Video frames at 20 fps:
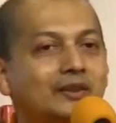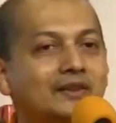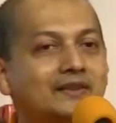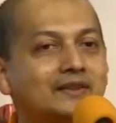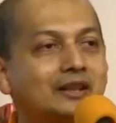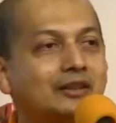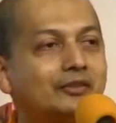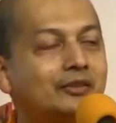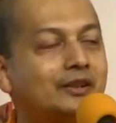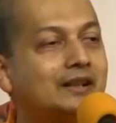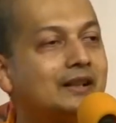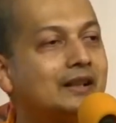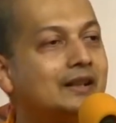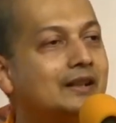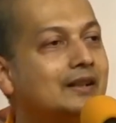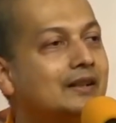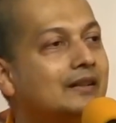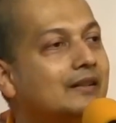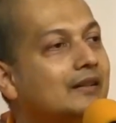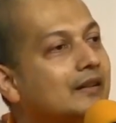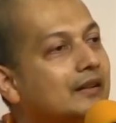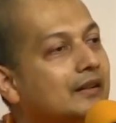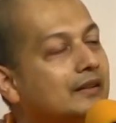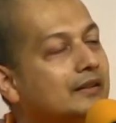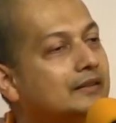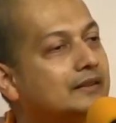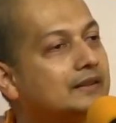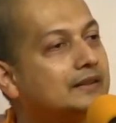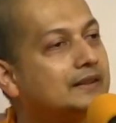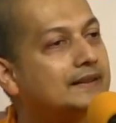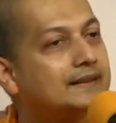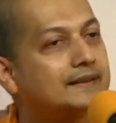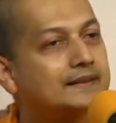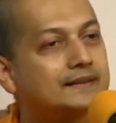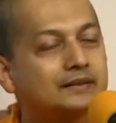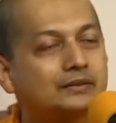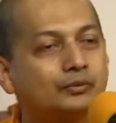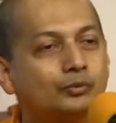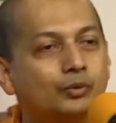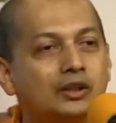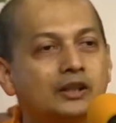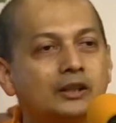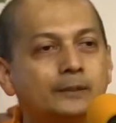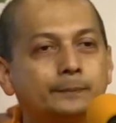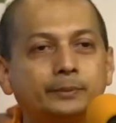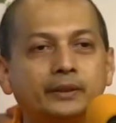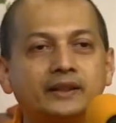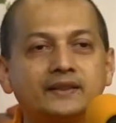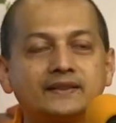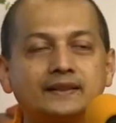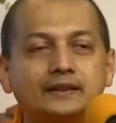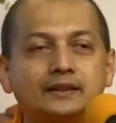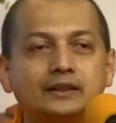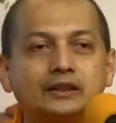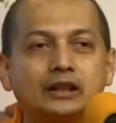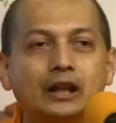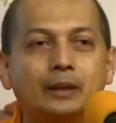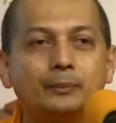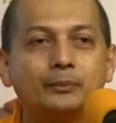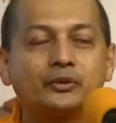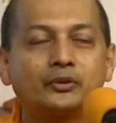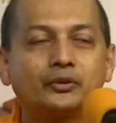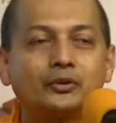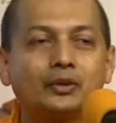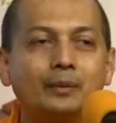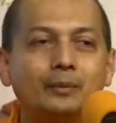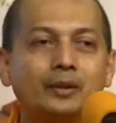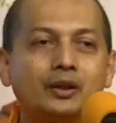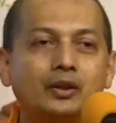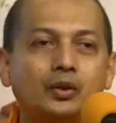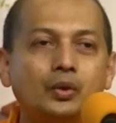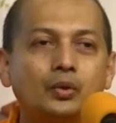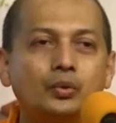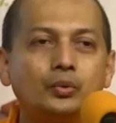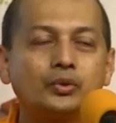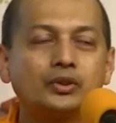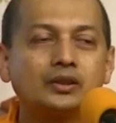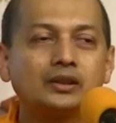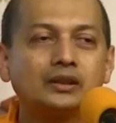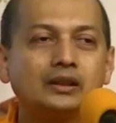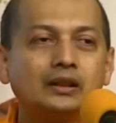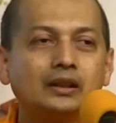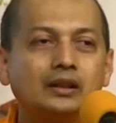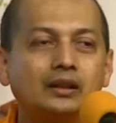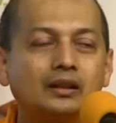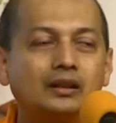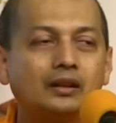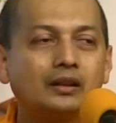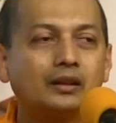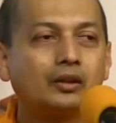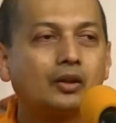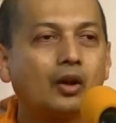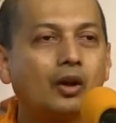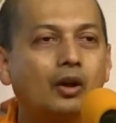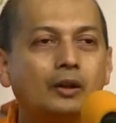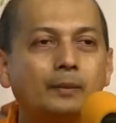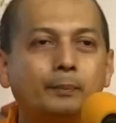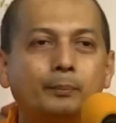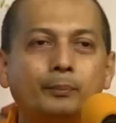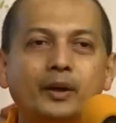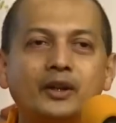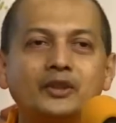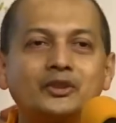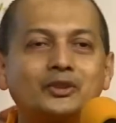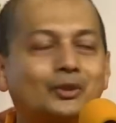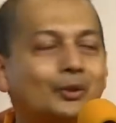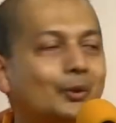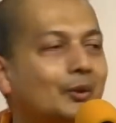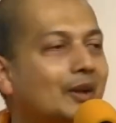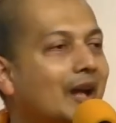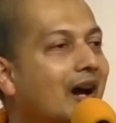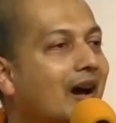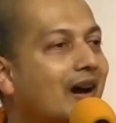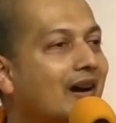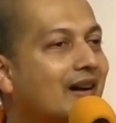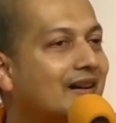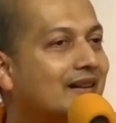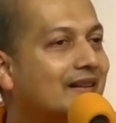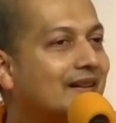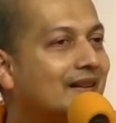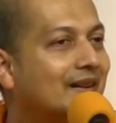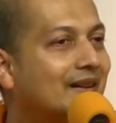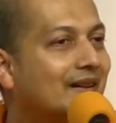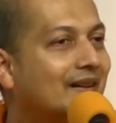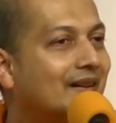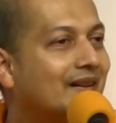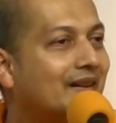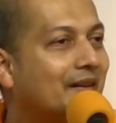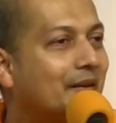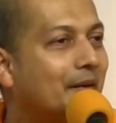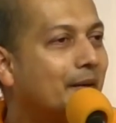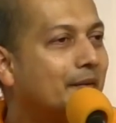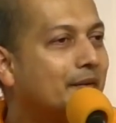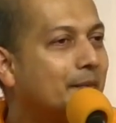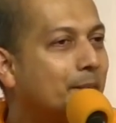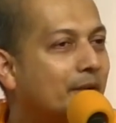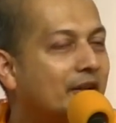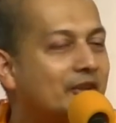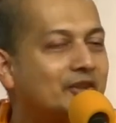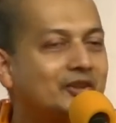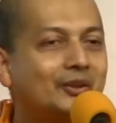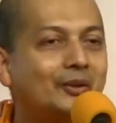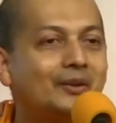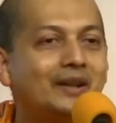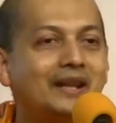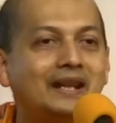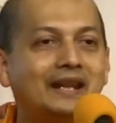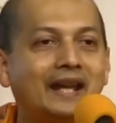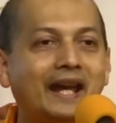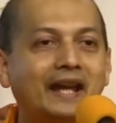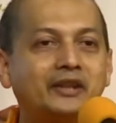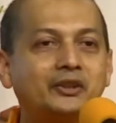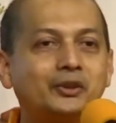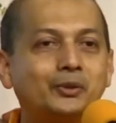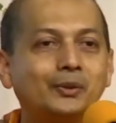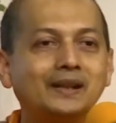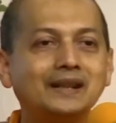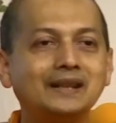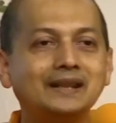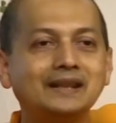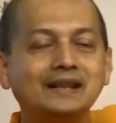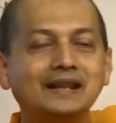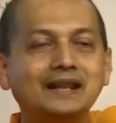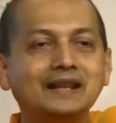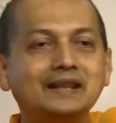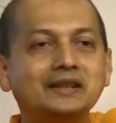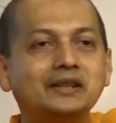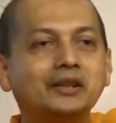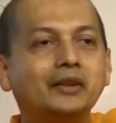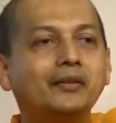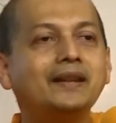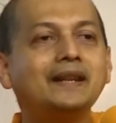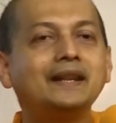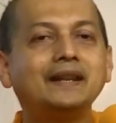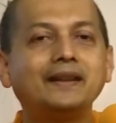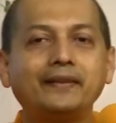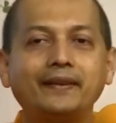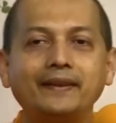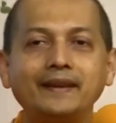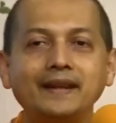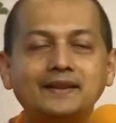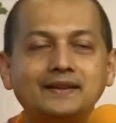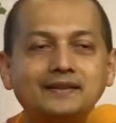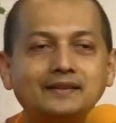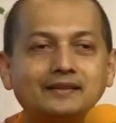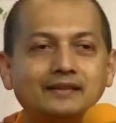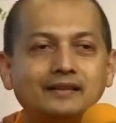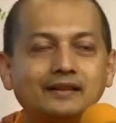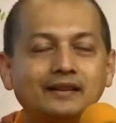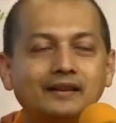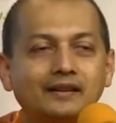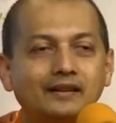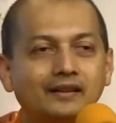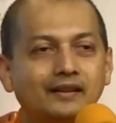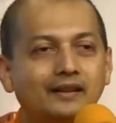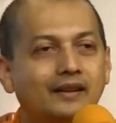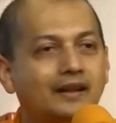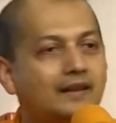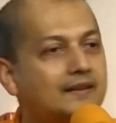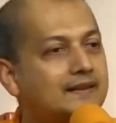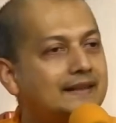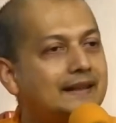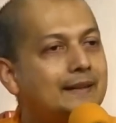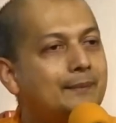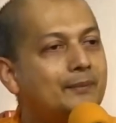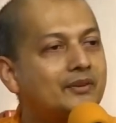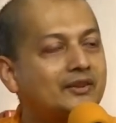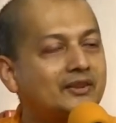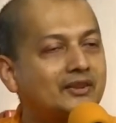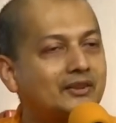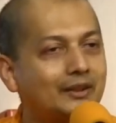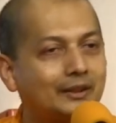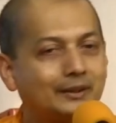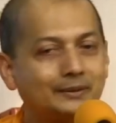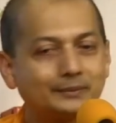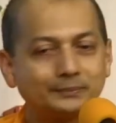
to discover this word person comes from a root called persona. The personae, actually, in Greek theater, it seems